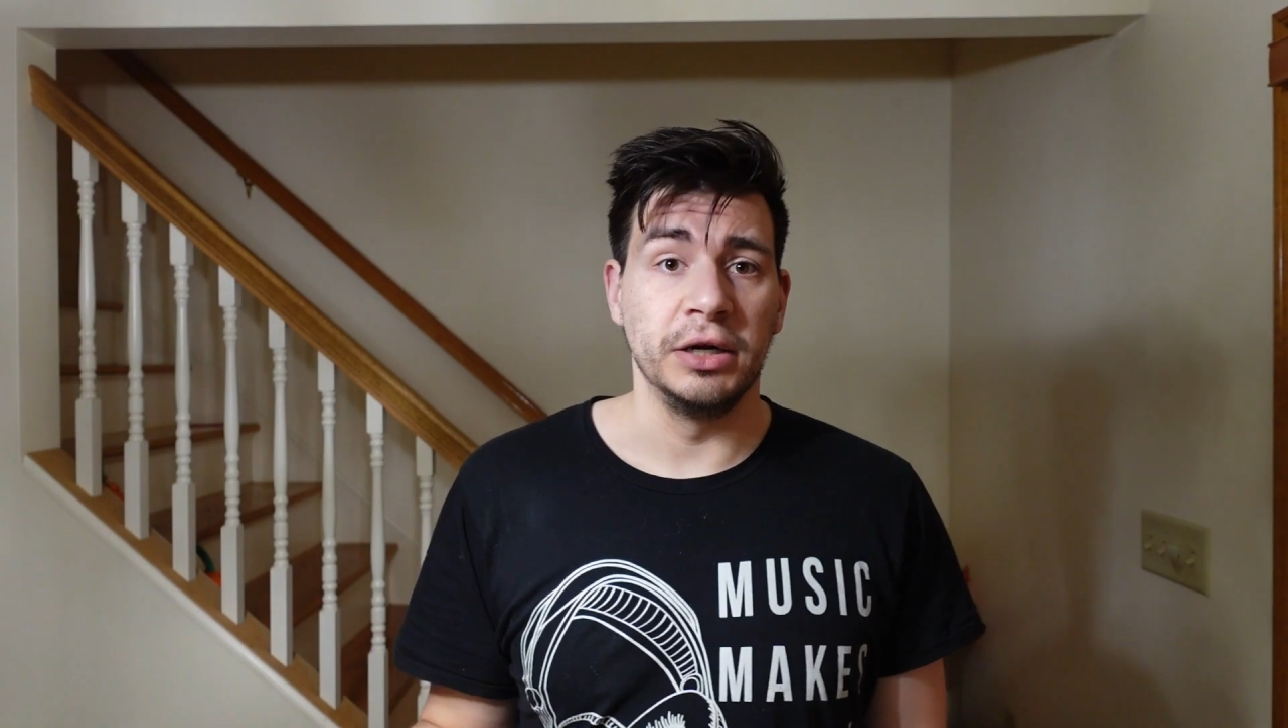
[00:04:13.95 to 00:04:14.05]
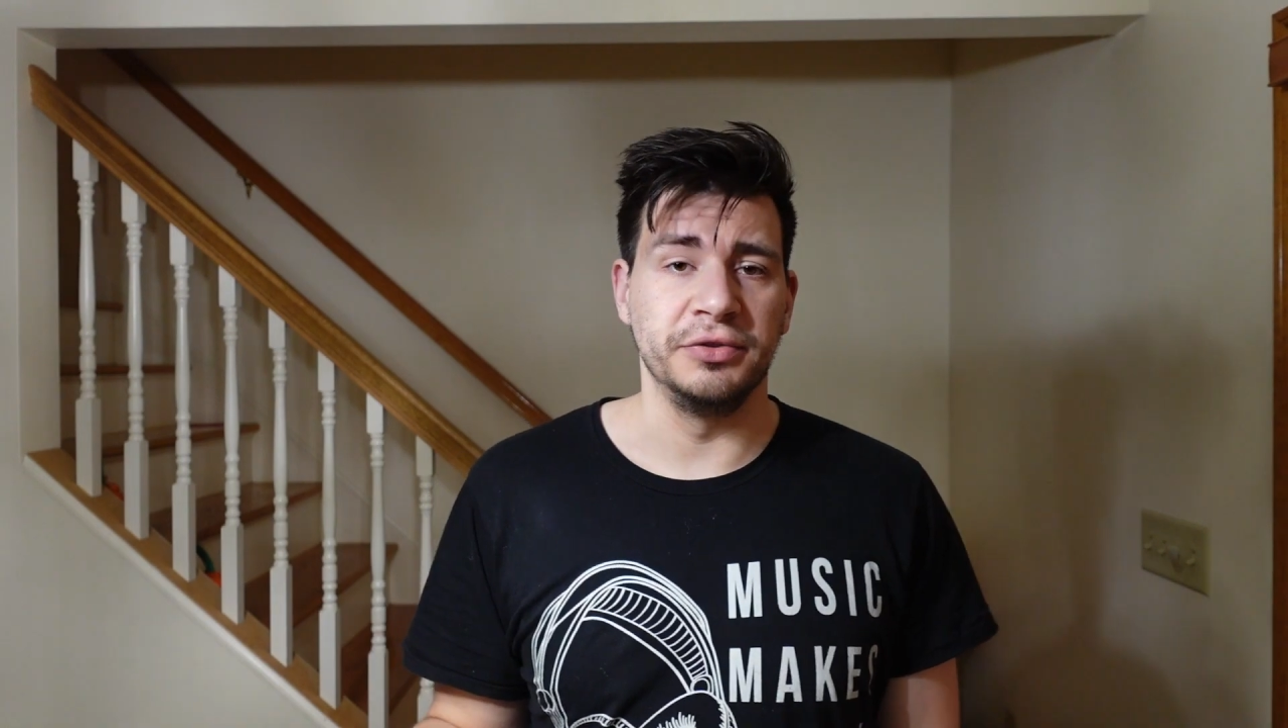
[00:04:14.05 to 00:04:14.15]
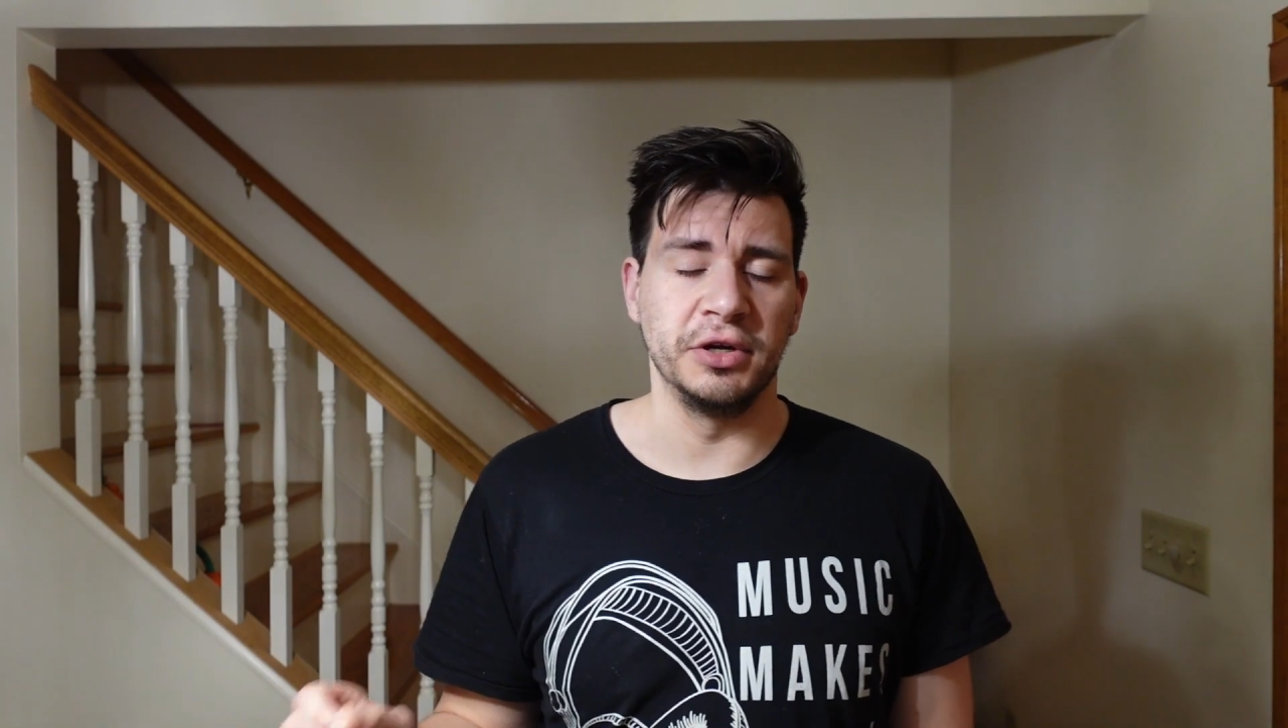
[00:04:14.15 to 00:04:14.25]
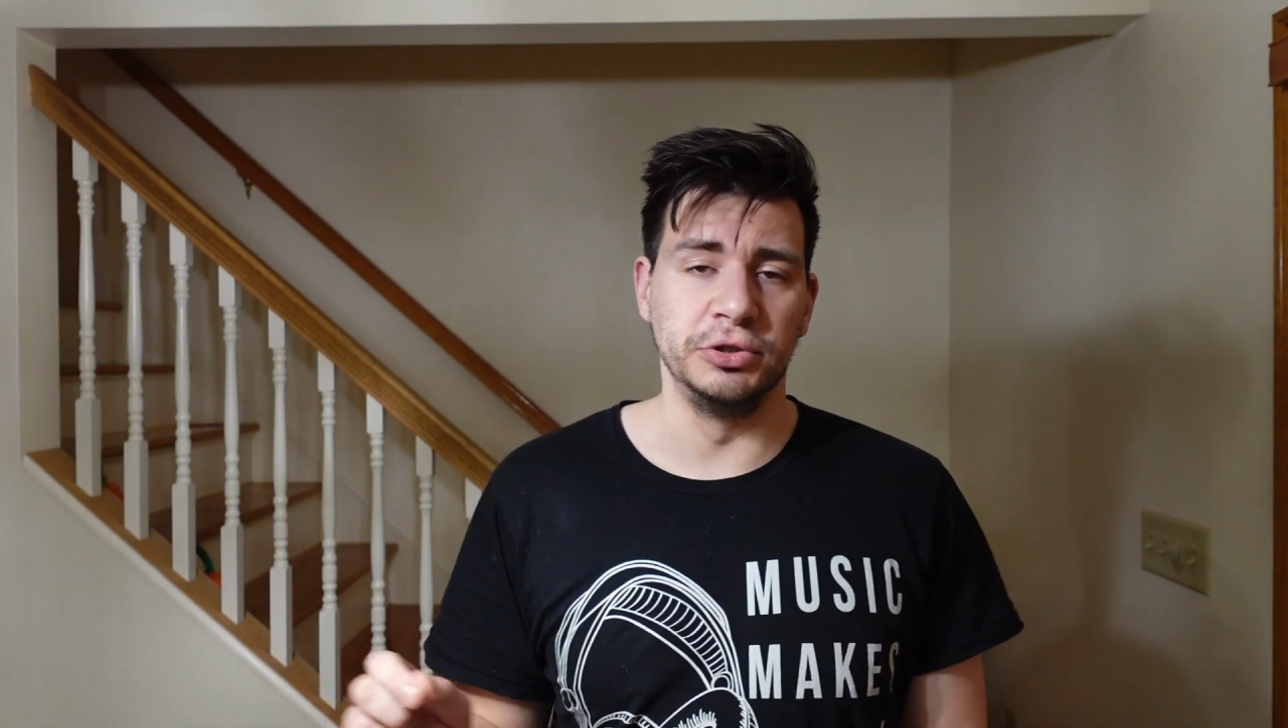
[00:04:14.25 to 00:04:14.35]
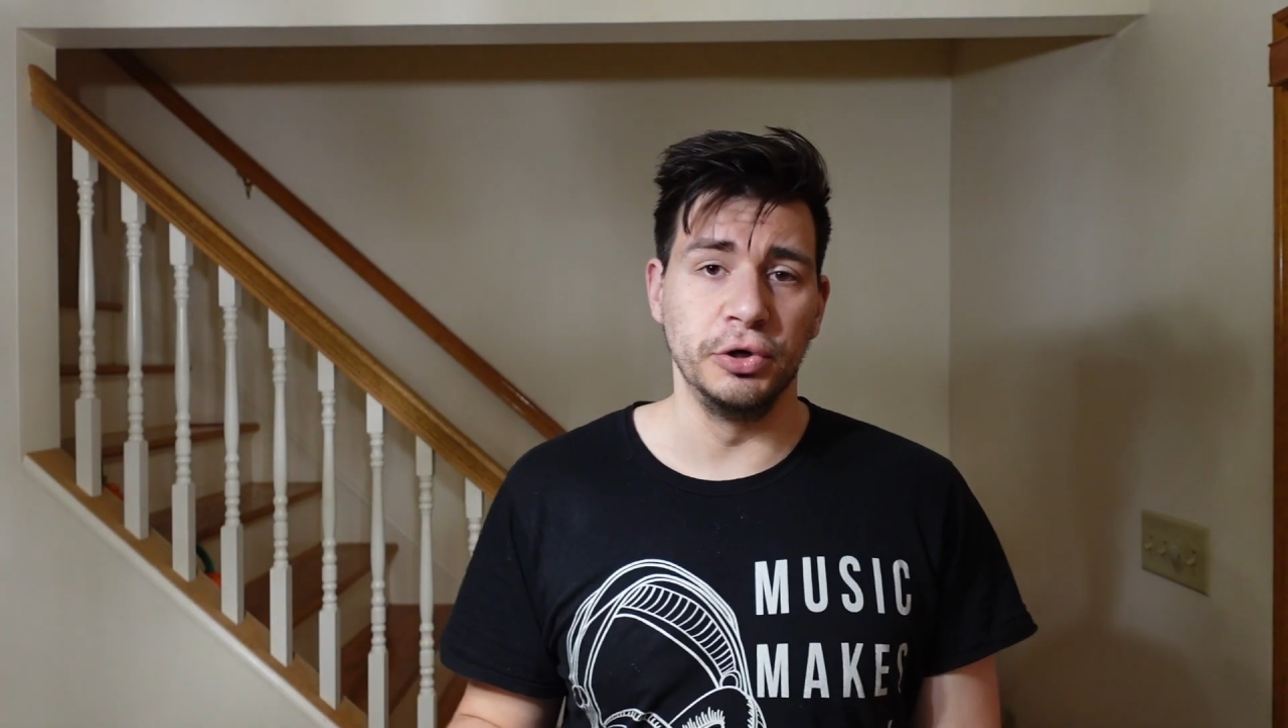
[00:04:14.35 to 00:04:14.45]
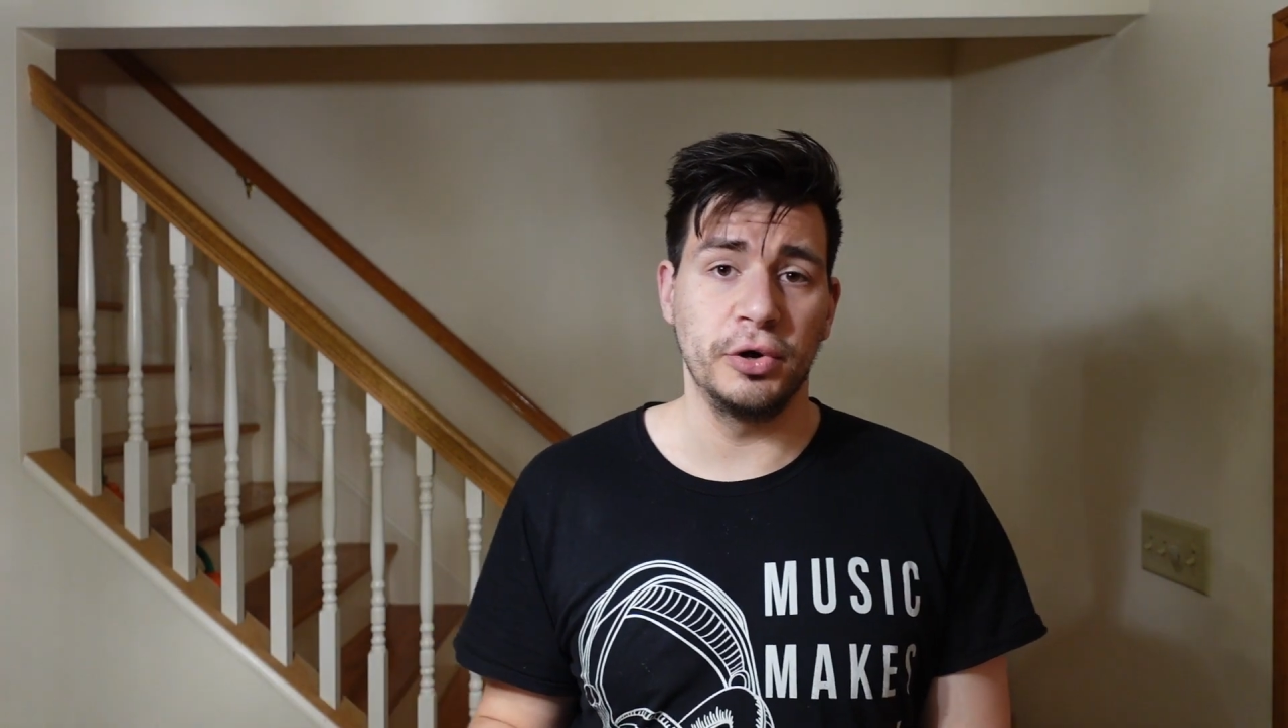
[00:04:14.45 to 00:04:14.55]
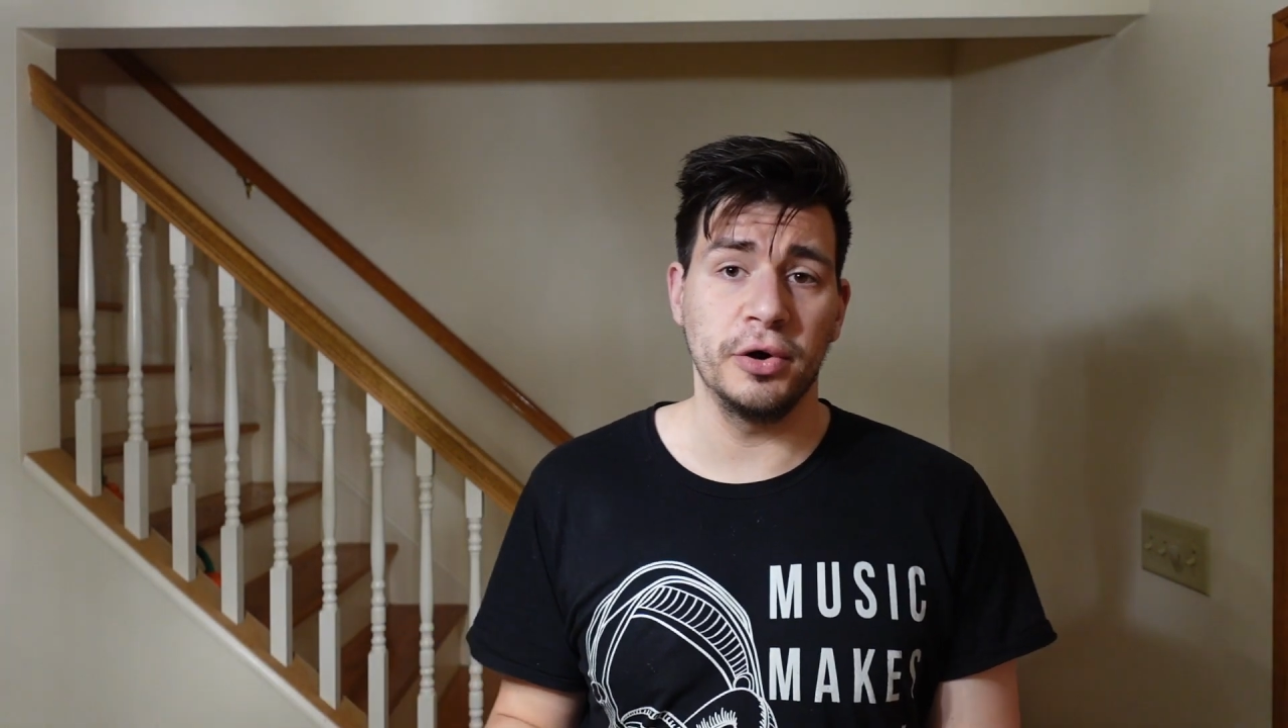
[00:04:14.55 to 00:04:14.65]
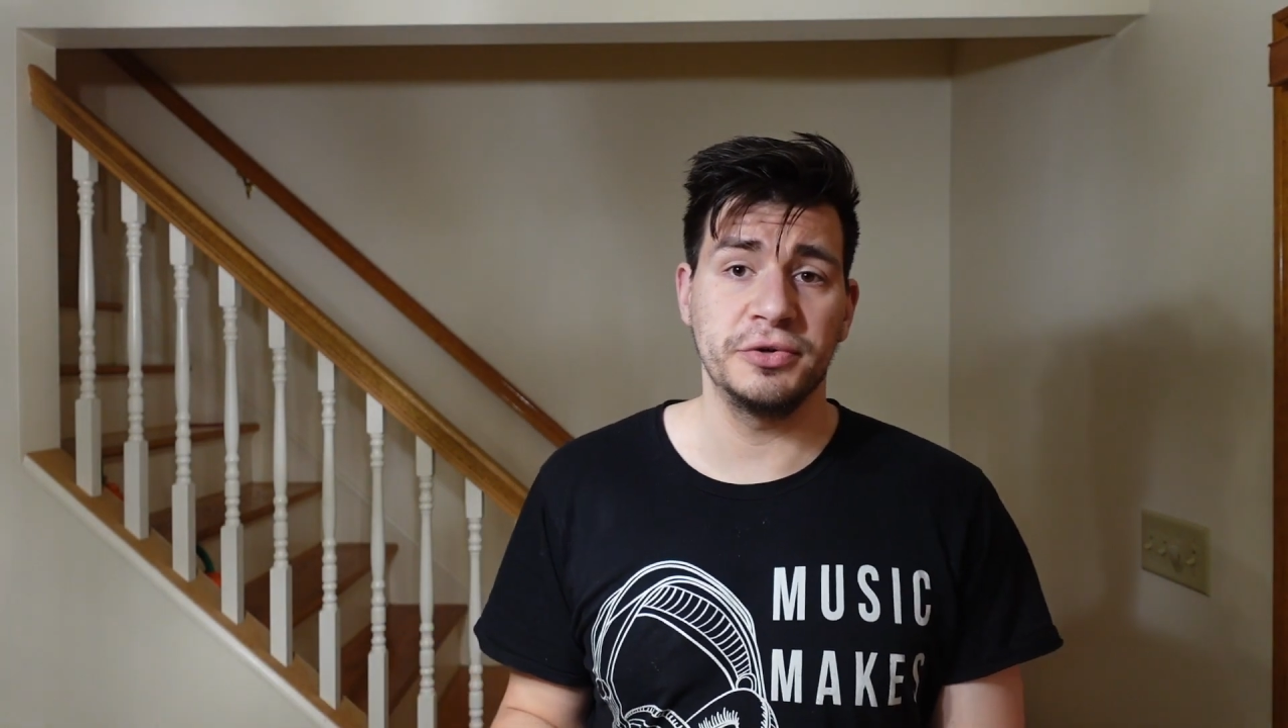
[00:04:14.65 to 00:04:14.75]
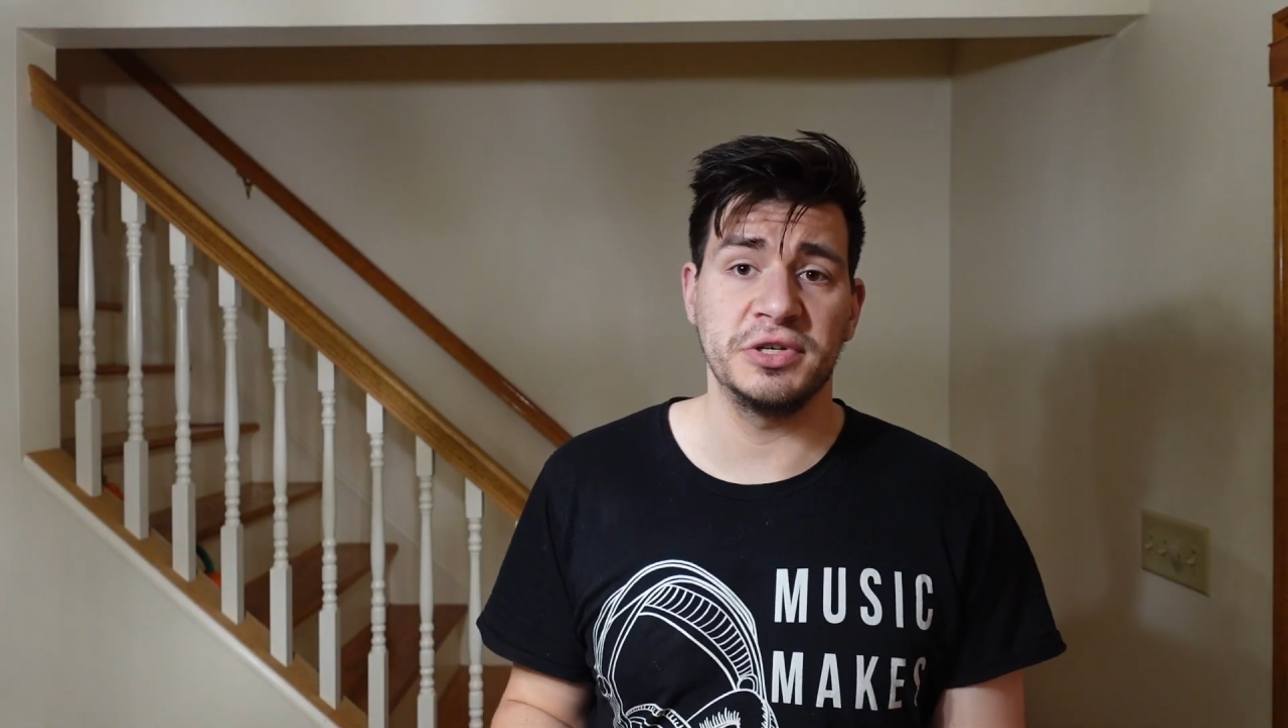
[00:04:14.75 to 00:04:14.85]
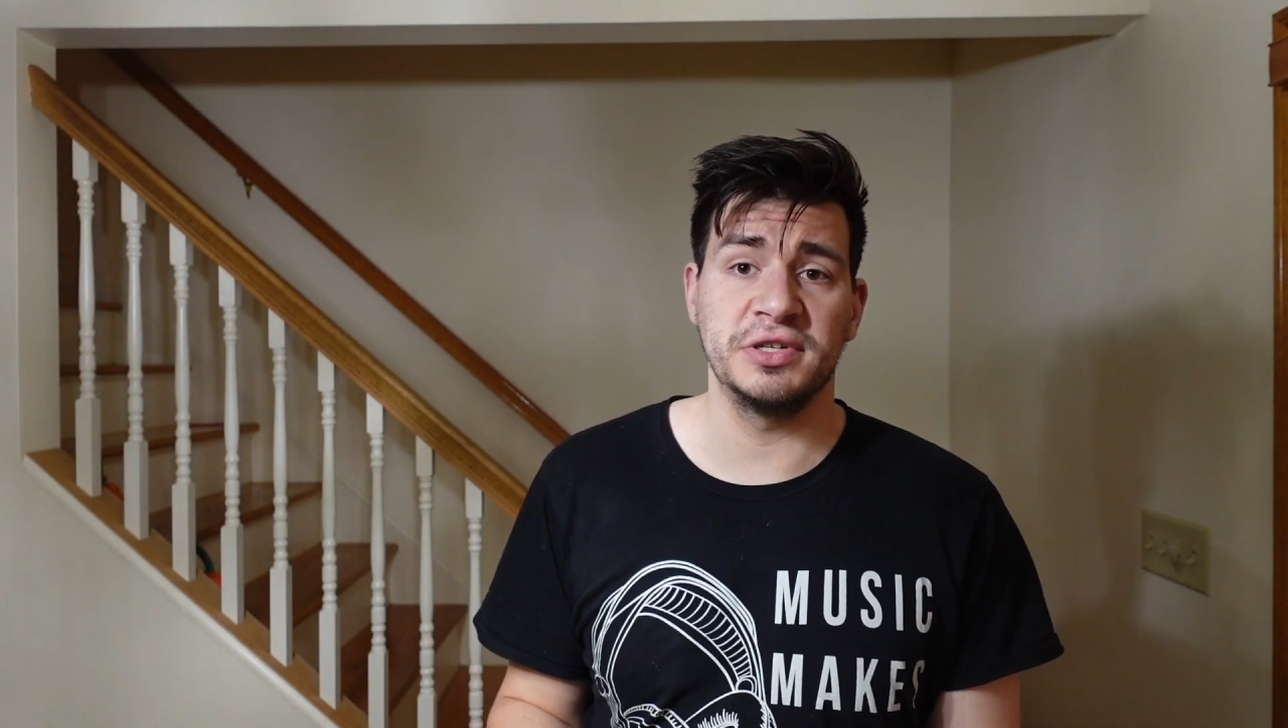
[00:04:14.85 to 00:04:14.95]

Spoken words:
The glucose is